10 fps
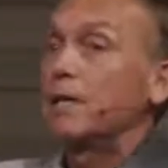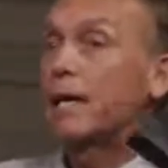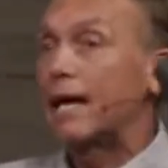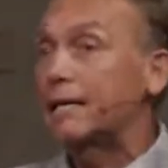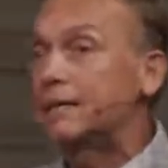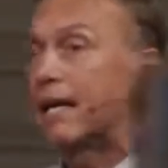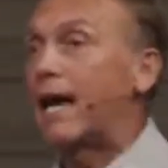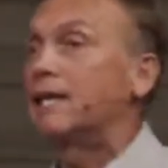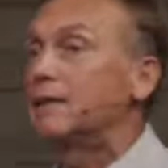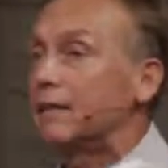be a
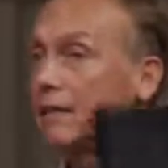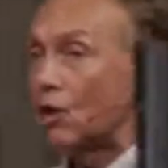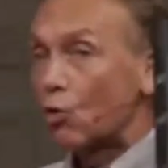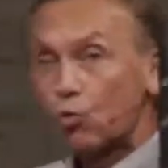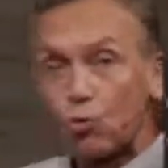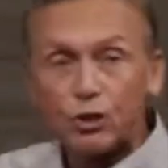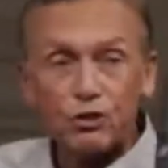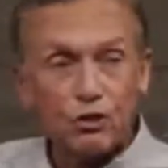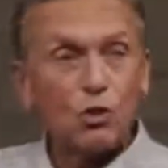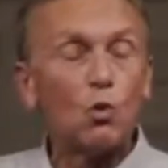daily
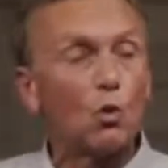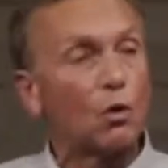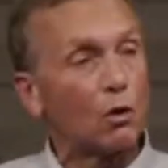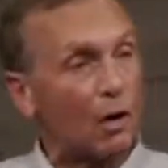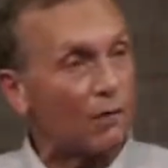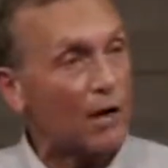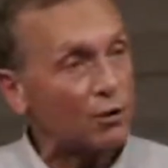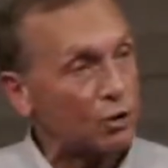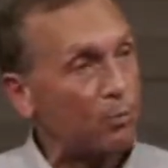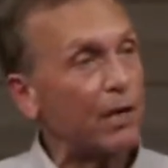renewal of
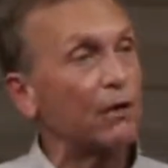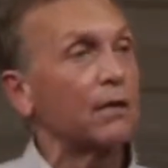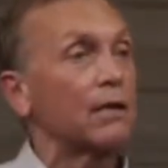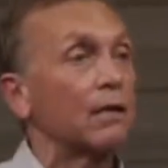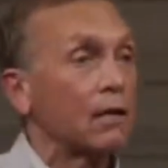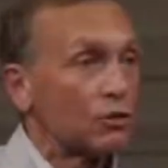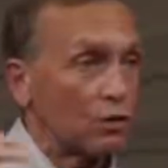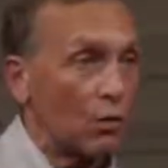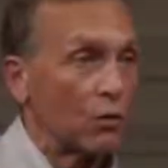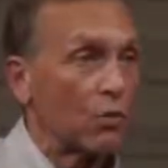our spirit
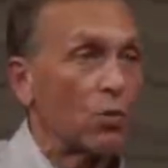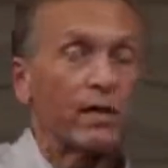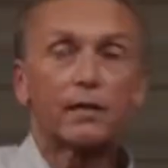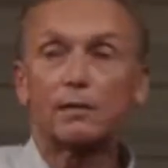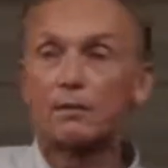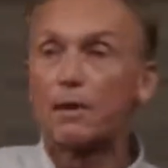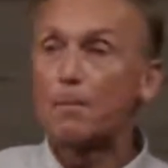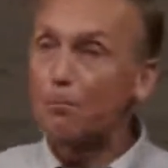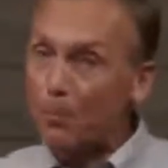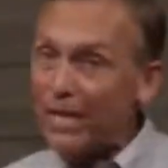so that we can
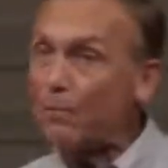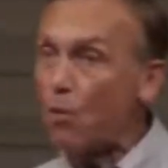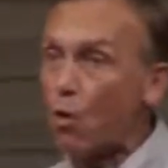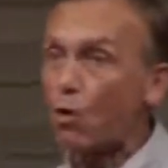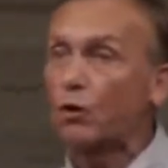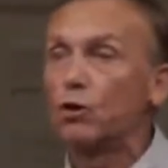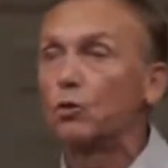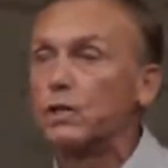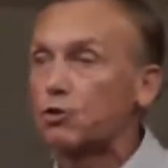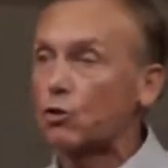be more who